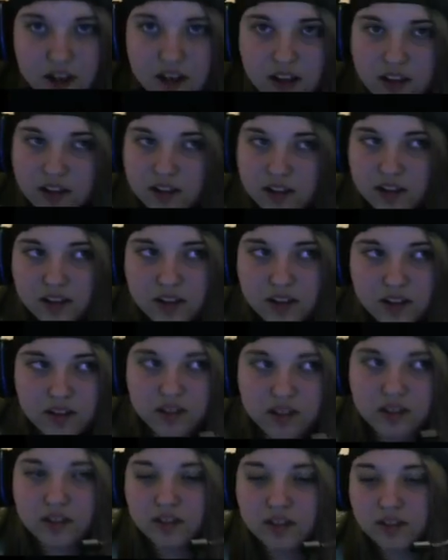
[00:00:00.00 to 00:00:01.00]
uh, space is
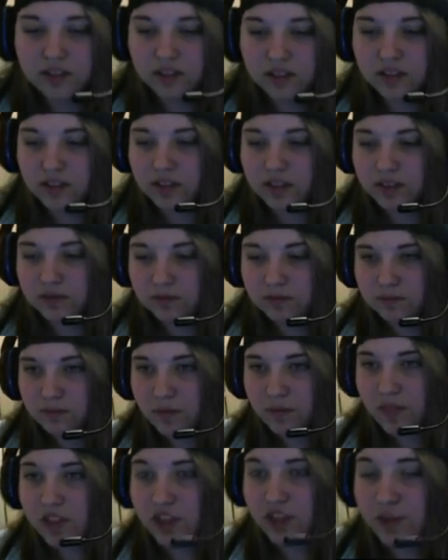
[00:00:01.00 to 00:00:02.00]
the jump.
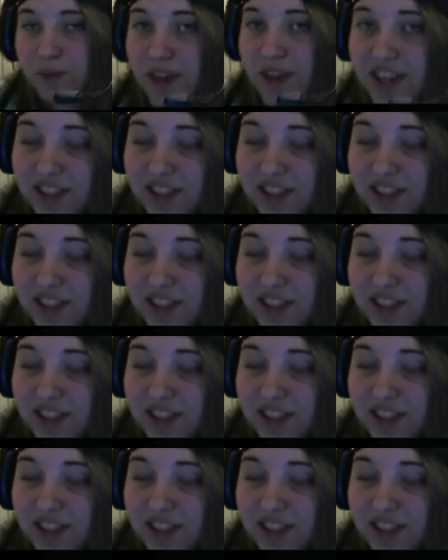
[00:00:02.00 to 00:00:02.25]
Space